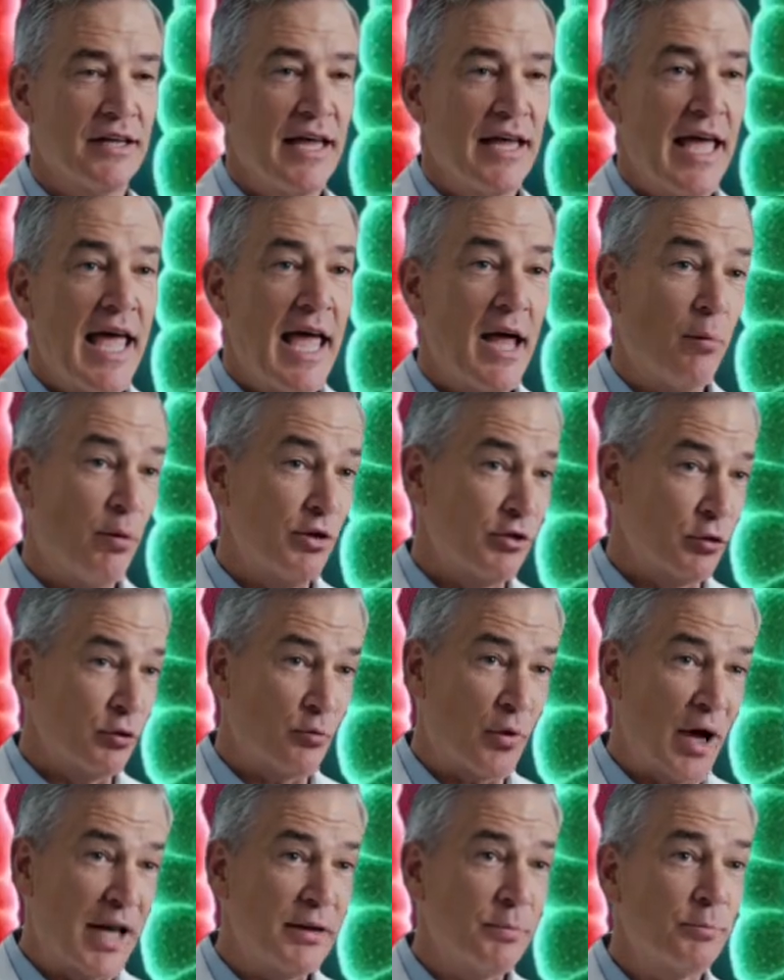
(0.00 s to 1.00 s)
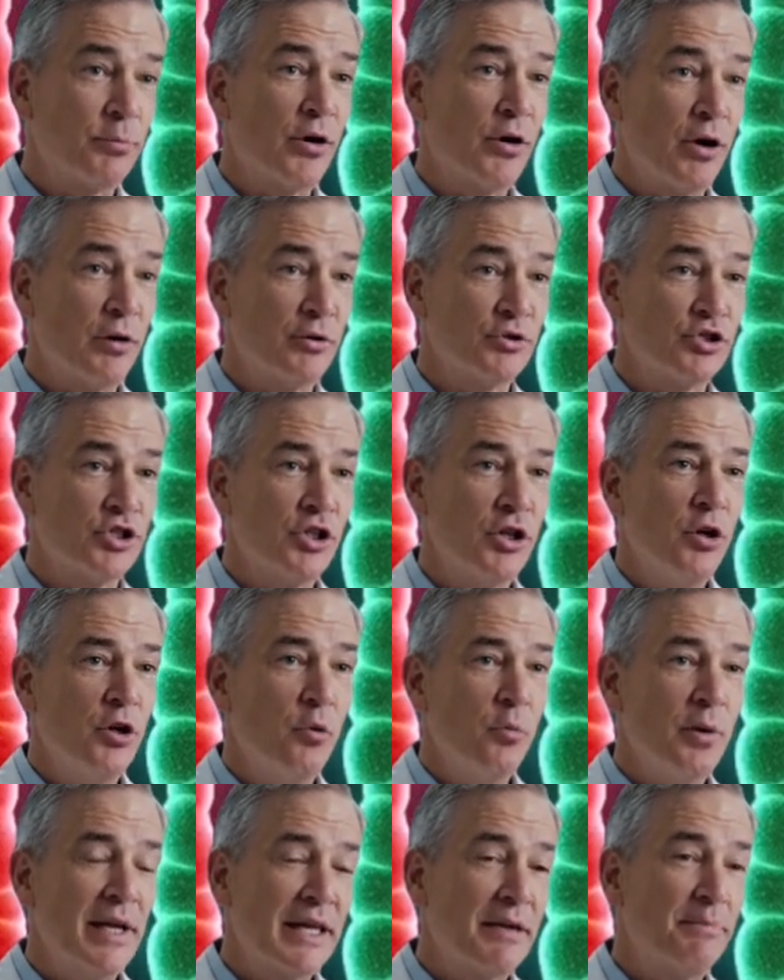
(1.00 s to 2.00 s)
the very moment when hemorrhoids
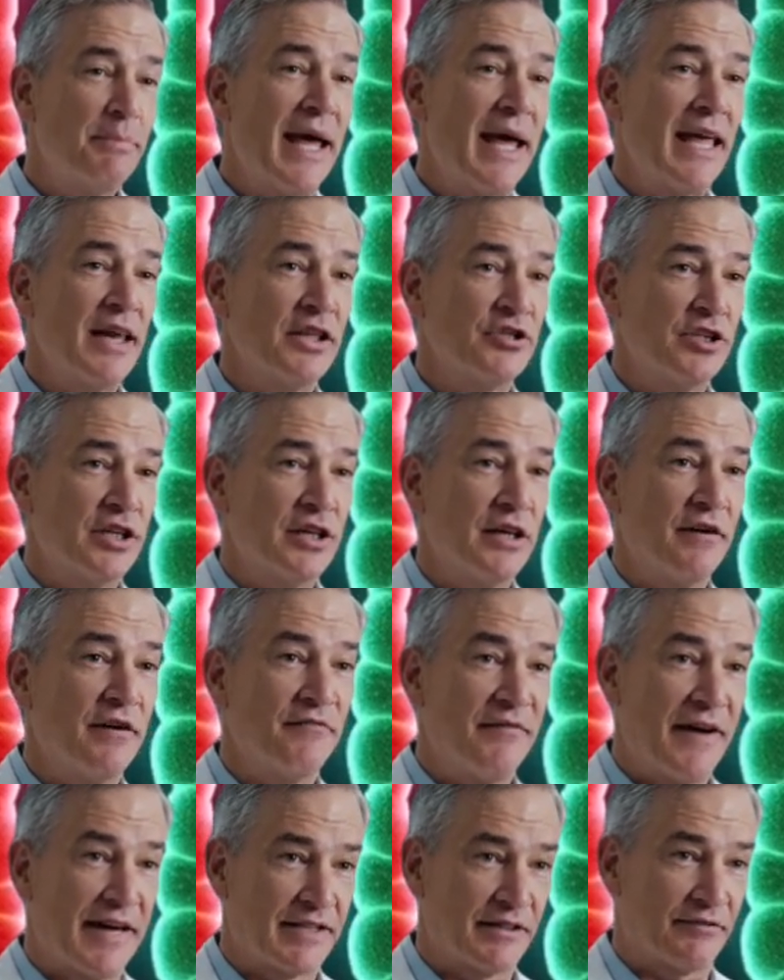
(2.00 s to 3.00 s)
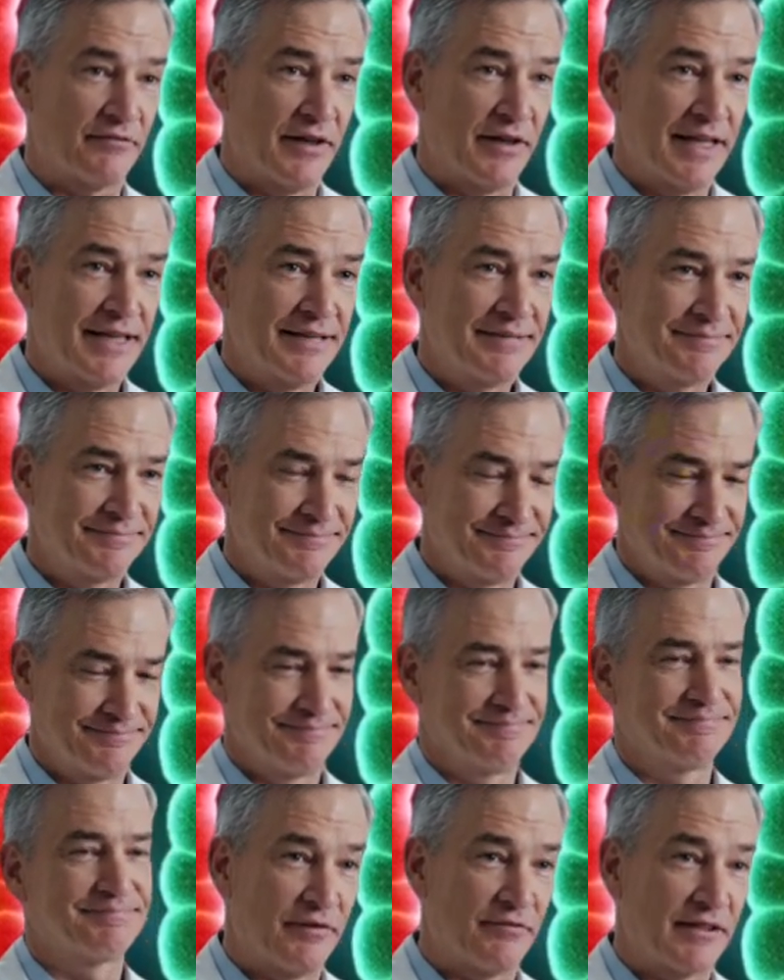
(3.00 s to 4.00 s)
appear or worsen. But when
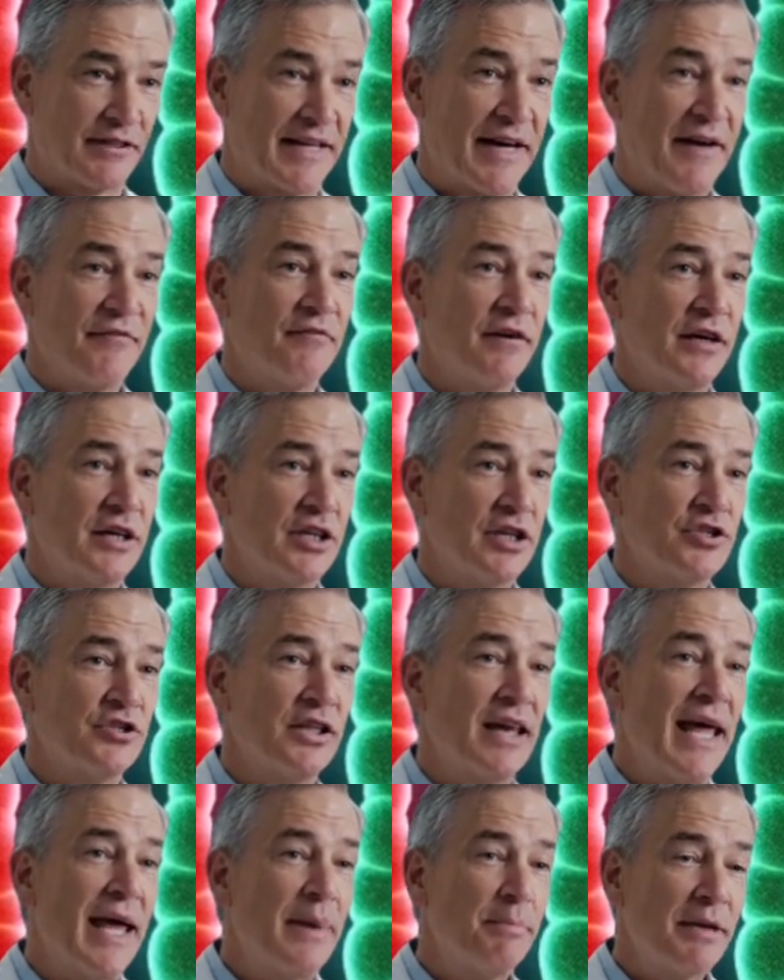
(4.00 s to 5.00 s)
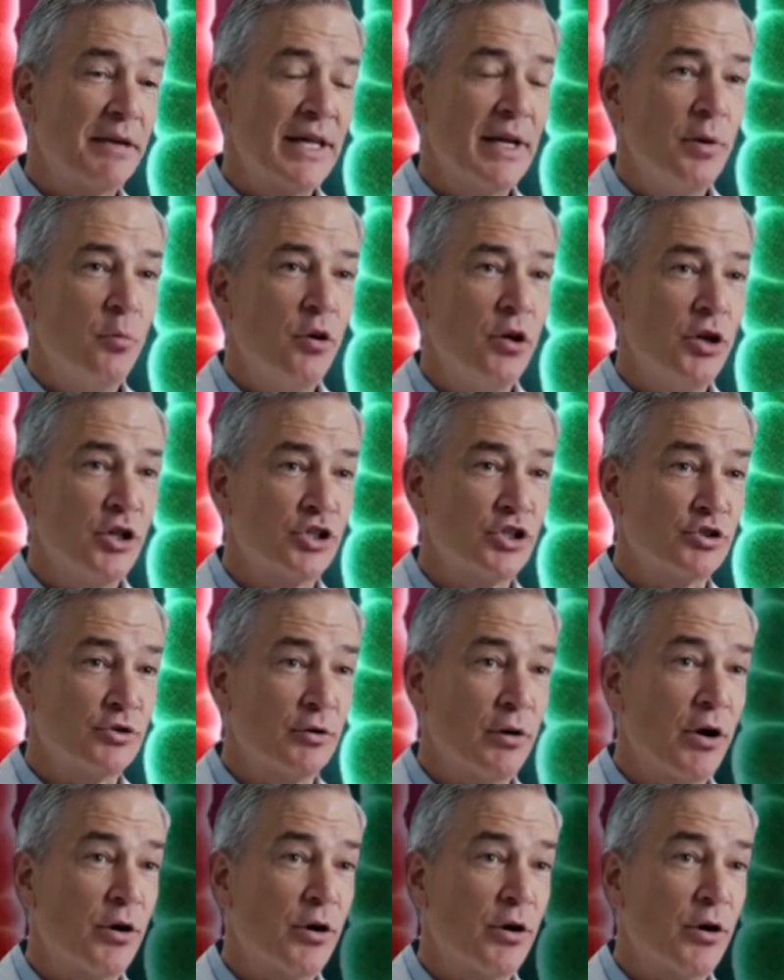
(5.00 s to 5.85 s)
your intestines are hydrated and active,